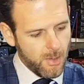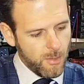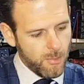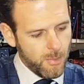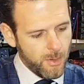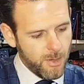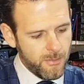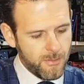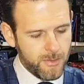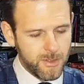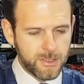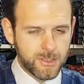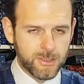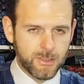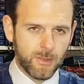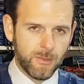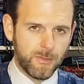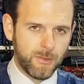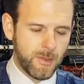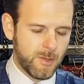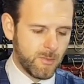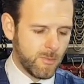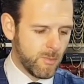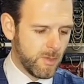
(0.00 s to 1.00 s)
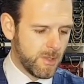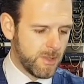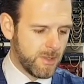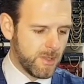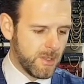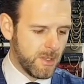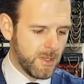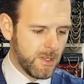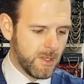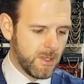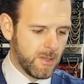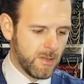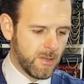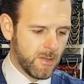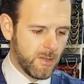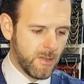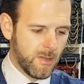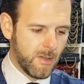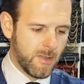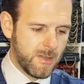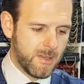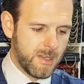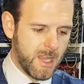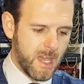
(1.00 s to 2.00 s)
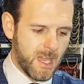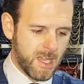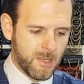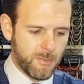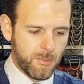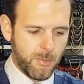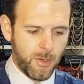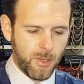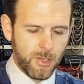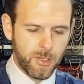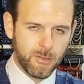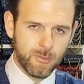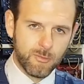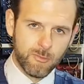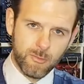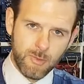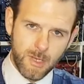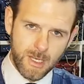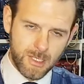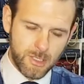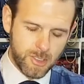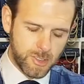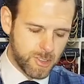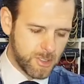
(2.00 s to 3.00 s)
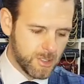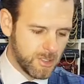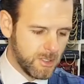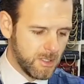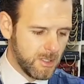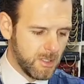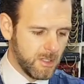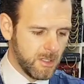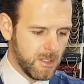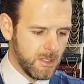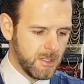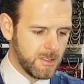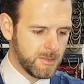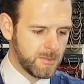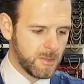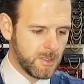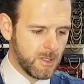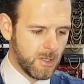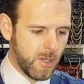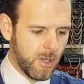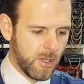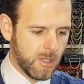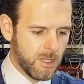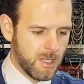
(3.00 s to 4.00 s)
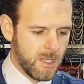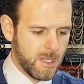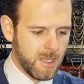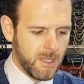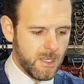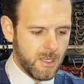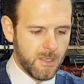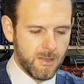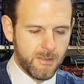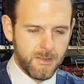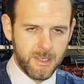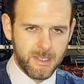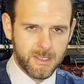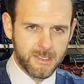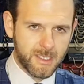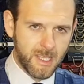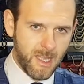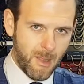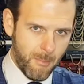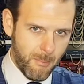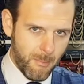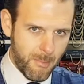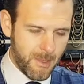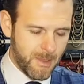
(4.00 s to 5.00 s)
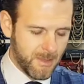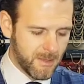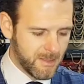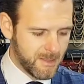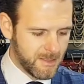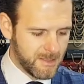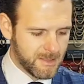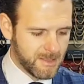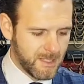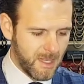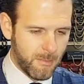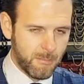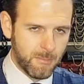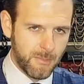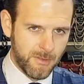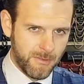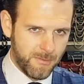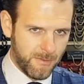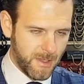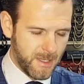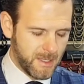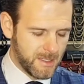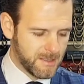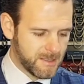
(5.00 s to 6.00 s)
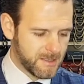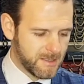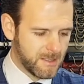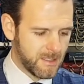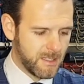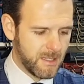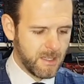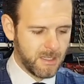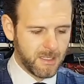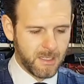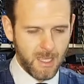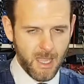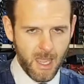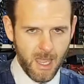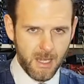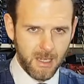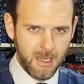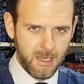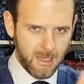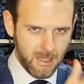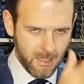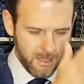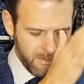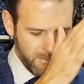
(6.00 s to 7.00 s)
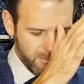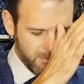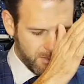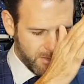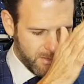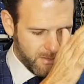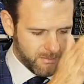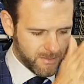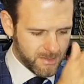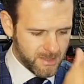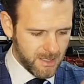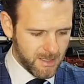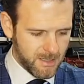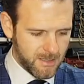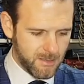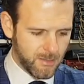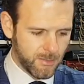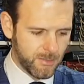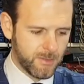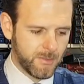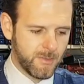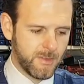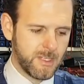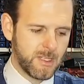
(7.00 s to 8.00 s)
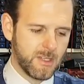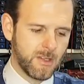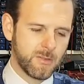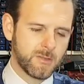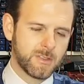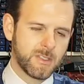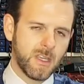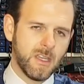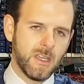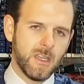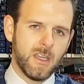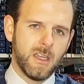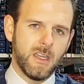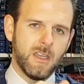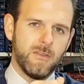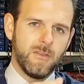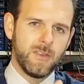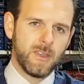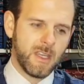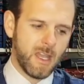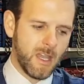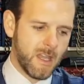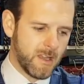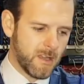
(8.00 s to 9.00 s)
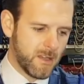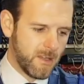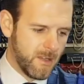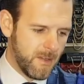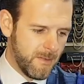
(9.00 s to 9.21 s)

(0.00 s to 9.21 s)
But if you're suffering with a, a neck point ridge, as we call it, this can be, this can be fixed. Again, if you've said in other videos, if you get